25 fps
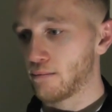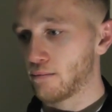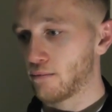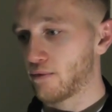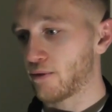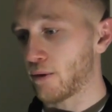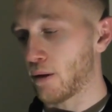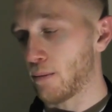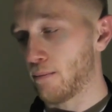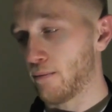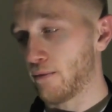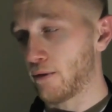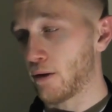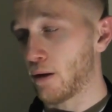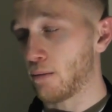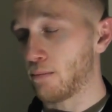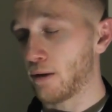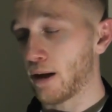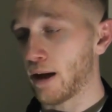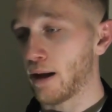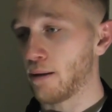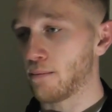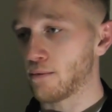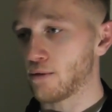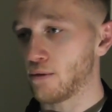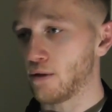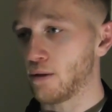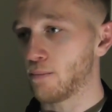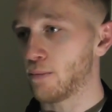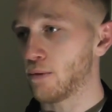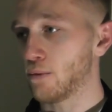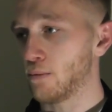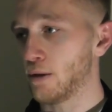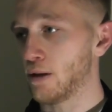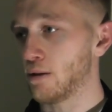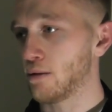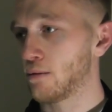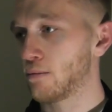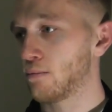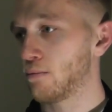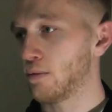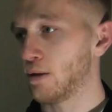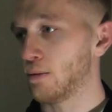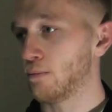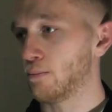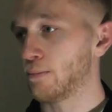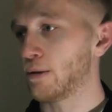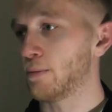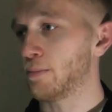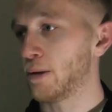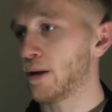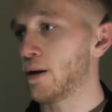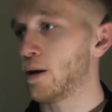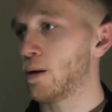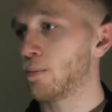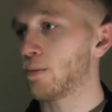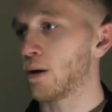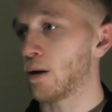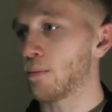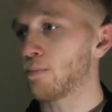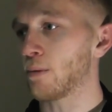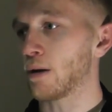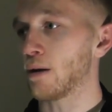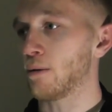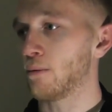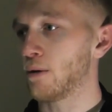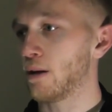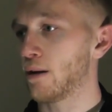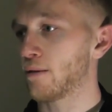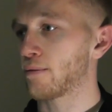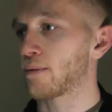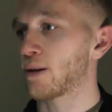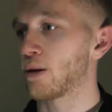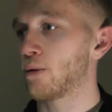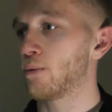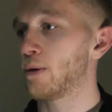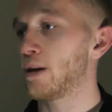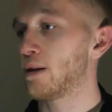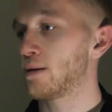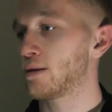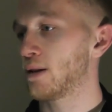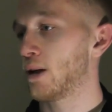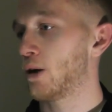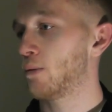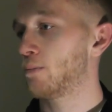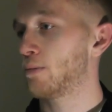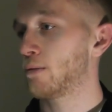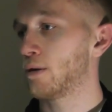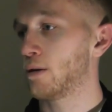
from games, like, but we'll prepare properly. We have 2 weeks now